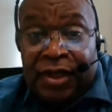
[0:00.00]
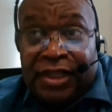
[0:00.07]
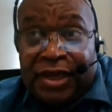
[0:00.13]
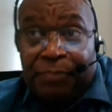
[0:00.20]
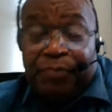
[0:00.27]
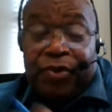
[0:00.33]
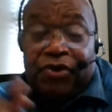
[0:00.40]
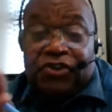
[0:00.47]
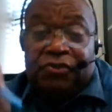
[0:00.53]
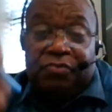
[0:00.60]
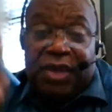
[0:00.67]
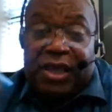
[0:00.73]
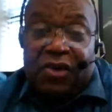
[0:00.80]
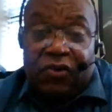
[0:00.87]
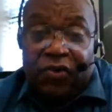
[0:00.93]
That person
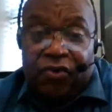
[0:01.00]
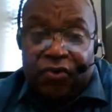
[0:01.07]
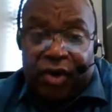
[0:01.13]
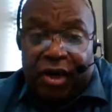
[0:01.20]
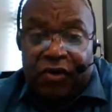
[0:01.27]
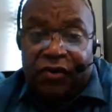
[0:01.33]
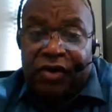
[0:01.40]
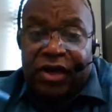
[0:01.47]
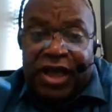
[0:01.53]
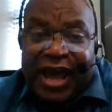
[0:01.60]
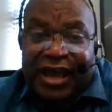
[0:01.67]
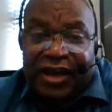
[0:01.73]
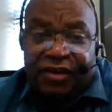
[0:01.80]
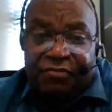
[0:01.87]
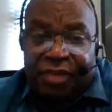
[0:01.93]
may look great. Look at
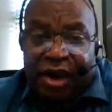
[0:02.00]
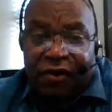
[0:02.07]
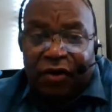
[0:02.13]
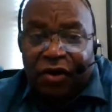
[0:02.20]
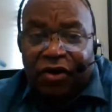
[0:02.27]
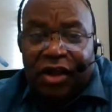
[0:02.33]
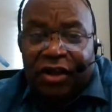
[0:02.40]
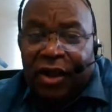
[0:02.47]
Halle Berry.